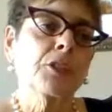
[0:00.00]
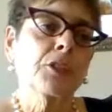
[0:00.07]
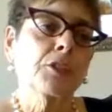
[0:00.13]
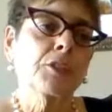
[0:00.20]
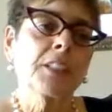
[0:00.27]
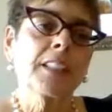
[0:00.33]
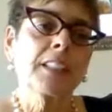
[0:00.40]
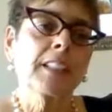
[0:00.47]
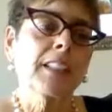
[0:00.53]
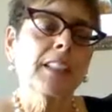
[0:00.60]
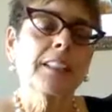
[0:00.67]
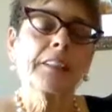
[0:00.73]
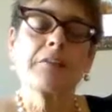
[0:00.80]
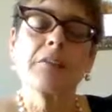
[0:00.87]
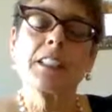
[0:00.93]
Tori and
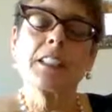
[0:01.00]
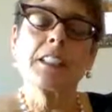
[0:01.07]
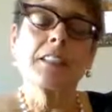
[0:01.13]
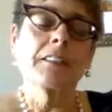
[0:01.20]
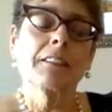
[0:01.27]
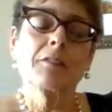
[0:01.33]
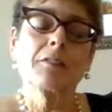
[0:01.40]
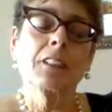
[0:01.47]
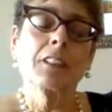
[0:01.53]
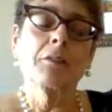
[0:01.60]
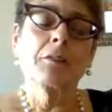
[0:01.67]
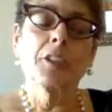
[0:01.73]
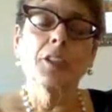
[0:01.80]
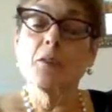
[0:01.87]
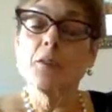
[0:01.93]
I,
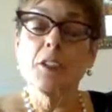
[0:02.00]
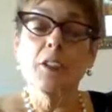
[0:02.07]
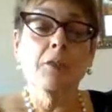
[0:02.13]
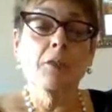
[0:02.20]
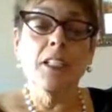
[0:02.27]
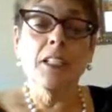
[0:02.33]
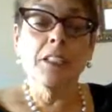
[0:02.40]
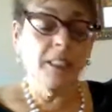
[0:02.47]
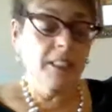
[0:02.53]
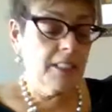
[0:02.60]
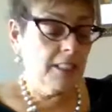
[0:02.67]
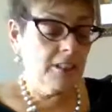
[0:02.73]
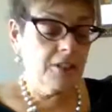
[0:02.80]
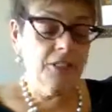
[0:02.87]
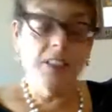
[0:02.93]
we work really well
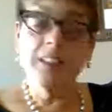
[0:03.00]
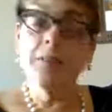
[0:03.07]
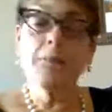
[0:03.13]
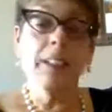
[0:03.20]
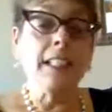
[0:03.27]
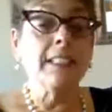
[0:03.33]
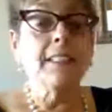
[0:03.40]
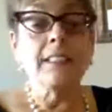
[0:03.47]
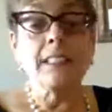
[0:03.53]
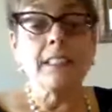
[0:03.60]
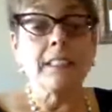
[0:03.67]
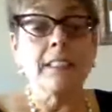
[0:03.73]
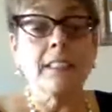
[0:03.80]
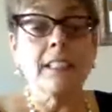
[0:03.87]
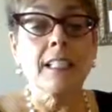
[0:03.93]
together. She's
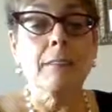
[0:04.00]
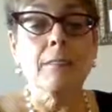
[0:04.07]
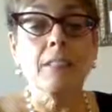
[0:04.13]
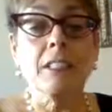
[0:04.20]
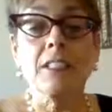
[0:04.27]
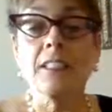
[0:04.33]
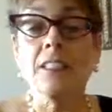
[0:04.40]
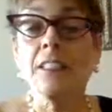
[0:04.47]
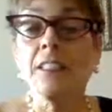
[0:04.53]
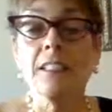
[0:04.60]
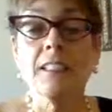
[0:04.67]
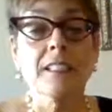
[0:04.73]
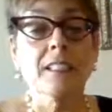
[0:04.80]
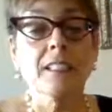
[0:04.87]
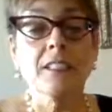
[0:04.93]
amazing. I mean, she
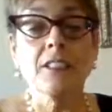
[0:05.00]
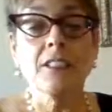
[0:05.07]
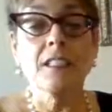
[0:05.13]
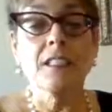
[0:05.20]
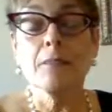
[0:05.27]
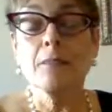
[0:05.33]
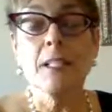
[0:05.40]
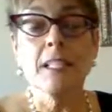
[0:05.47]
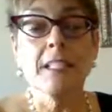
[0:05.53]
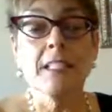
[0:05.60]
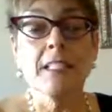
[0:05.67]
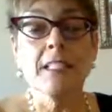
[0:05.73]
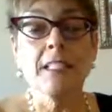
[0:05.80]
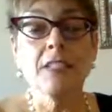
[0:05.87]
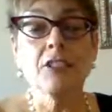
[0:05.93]
is just
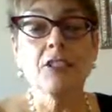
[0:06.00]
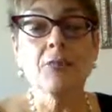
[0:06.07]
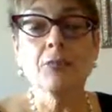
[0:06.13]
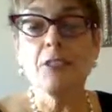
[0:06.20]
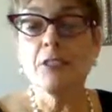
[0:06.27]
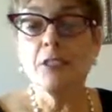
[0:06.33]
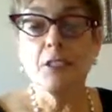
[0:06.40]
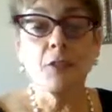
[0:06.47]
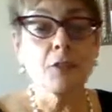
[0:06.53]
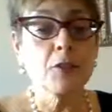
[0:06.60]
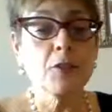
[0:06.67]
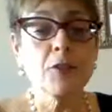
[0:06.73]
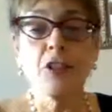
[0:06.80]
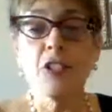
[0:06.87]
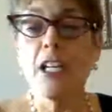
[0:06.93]
amazing. She really
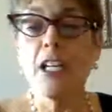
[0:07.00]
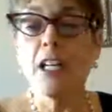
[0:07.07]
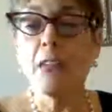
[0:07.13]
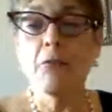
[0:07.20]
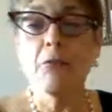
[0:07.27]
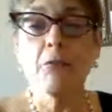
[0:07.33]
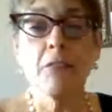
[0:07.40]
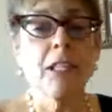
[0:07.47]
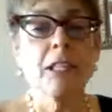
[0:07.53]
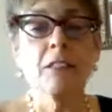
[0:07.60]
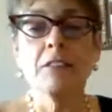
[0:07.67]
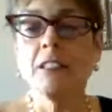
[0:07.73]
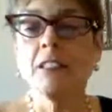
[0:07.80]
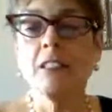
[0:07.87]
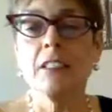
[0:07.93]
knows her job
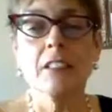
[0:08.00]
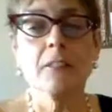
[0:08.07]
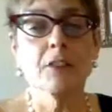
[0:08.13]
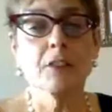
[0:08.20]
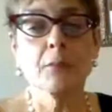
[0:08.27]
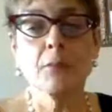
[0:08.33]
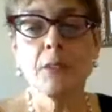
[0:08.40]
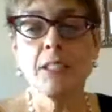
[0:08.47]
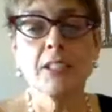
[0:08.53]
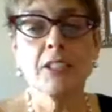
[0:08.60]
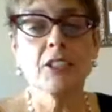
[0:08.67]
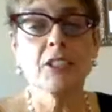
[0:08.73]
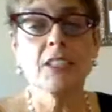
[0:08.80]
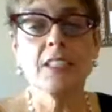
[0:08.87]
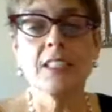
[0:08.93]
well. She loves her
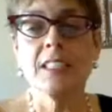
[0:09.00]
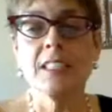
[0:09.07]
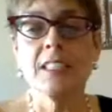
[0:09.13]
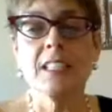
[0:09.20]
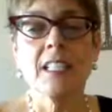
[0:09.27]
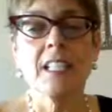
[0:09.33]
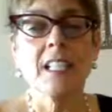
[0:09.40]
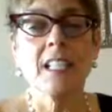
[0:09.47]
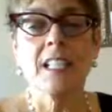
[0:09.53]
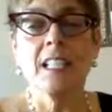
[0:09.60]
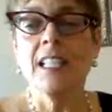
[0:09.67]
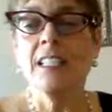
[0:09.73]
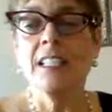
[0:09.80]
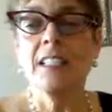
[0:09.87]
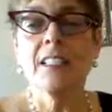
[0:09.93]
patients.
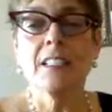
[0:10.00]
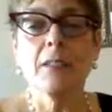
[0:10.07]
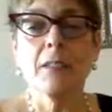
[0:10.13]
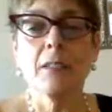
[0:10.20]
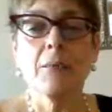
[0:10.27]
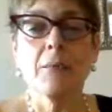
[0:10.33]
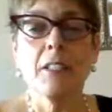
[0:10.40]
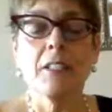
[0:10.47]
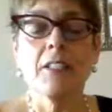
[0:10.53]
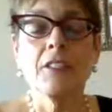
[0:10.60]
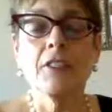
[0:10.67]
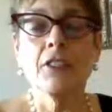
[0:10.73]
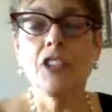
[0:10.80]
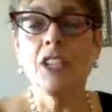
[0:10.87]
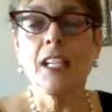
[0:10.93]
And the
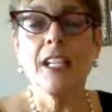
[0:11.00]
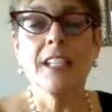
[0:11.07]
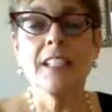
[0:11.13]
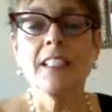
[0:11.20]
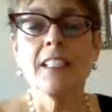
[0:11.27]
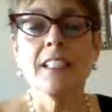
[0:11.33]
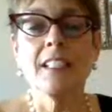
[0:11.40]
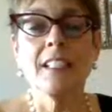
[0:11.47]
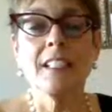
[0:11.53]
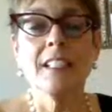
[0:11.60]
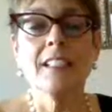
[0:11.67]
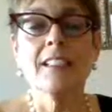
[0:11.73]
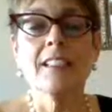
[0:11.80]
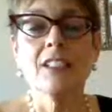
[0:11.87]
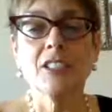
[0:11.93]
minute her jacket is
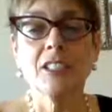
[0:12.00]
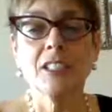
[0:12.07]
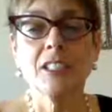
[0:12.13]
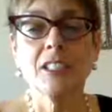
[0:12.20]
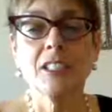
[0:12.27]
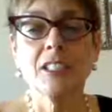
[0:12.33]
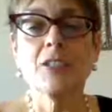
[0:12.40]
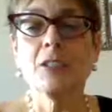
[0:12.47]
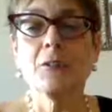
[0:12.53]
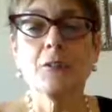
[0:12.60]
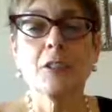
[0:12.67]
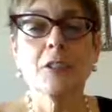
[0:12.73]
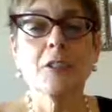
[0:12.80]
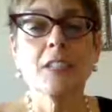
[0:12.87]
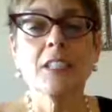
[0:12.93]
on, she goes
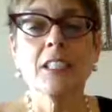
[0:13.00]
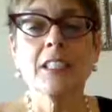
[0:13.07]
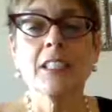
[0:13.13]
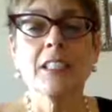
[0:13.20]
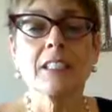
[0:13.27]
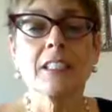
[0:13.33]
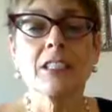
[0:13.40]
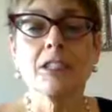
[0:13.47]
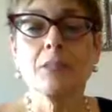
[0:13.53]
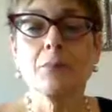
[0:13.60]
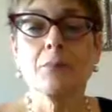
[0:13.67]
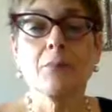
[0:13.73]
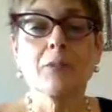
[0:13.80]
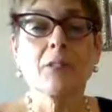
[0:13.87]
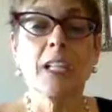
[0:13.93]
to work and
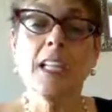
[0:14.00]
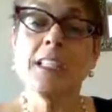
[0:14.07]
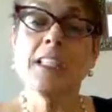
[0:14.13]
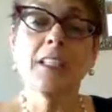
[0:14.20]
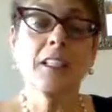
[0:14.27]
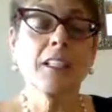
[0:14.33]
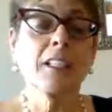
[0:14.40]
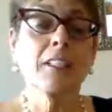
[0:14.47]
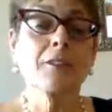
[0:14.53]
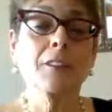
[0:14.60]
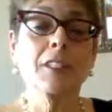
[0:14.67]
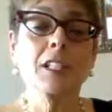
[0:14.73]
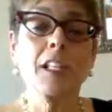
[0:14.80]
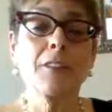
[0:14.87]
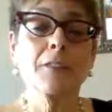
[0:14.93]
she provides
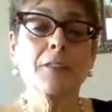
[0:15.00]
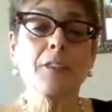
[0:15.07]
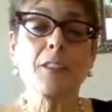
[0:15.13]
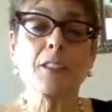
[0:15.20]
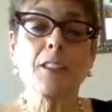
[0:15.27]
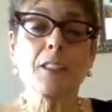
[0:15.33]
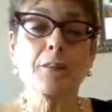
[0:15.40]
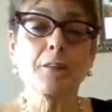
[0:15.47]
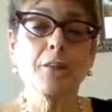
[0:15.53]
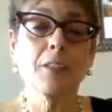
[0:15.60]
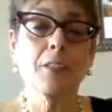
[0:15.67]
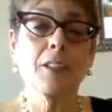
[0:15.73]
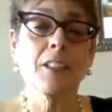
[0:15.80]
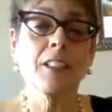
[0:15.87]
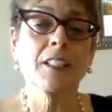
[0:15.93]
love and comfort and
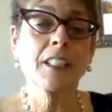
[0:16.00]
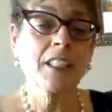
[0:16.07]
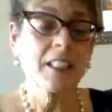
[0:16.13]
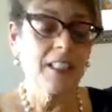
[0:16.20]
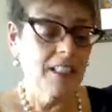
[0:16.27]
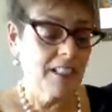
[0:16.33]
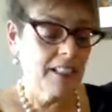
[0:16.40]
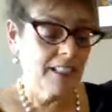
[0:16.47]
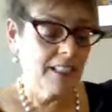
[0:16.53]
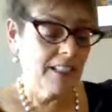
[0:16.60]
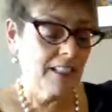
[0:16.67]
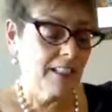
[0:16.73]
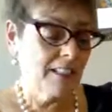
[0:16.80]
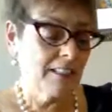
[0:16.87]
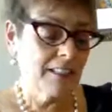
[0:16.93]
support.
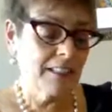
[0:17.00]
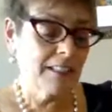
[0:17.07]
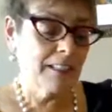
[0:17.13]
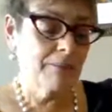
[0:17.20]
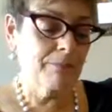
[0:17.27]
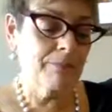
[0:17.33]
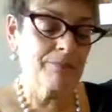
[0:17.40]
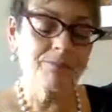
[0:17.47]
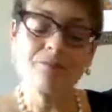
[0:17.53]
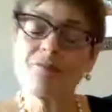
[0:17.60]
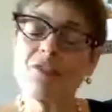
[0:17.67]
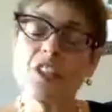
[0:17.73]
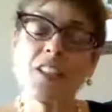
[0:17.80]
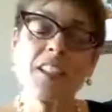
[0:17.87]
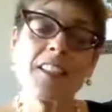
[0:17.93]
And
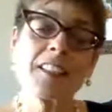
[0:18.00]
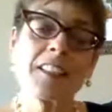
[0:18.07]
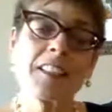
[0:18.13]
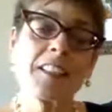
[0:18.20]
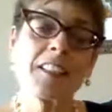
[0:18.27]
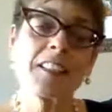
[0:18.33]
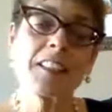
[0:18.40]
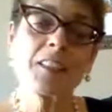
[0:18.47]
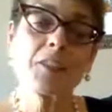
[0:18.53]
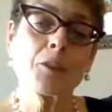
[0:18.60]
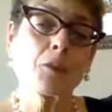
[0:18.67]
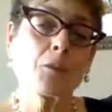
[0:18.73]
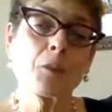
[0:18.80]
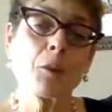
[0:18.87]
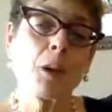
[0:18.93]
she does it in
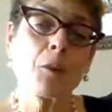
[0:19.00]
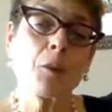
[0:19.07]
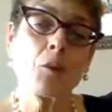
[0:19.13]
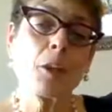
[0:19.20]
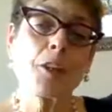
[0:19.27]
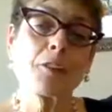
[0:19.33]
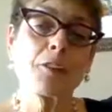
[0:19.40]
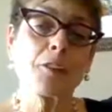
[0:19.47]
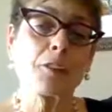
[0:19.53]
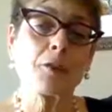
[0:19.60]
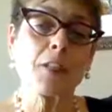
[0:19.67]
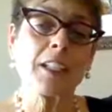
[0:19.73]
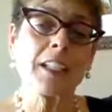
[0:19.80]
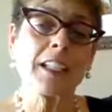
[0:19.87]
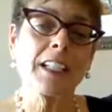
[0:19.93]
such a wonderful
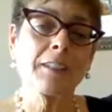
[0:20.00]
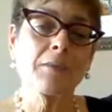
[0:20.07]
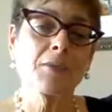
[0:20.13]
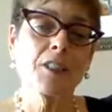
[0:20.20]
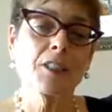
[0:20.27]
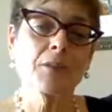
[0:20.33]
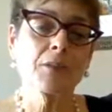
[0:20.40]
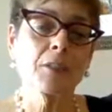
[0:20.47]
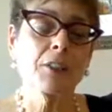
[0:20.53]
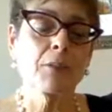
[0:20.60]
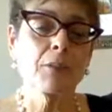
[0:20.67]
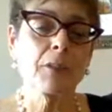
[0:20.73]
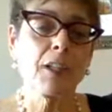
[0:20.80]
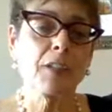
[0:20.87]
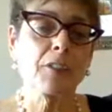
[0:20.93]
way. I'm just really
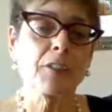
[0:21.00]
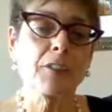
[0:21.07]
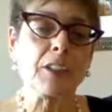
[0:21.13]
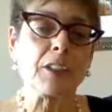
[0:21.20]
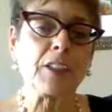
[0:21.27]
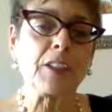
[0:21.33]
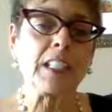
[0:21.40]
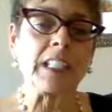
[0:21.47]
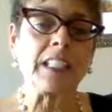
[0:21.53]
proud of her.